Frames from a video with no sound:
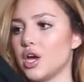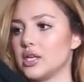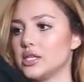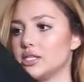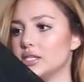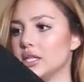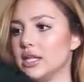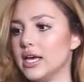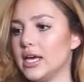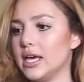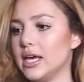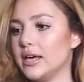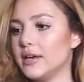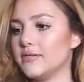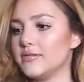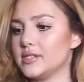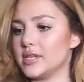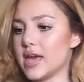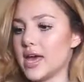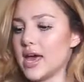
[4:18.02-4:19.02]

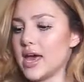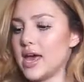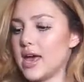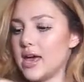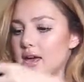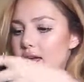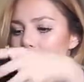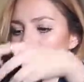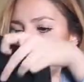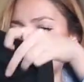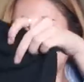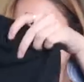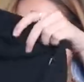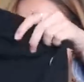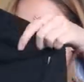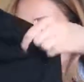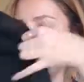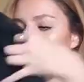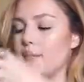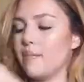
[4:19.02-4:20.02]
sleeves and
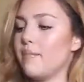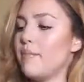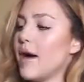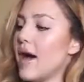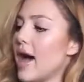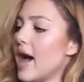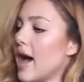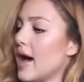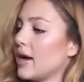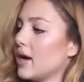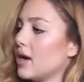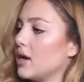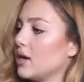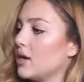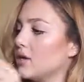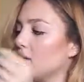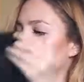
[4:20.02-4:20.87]
on the back.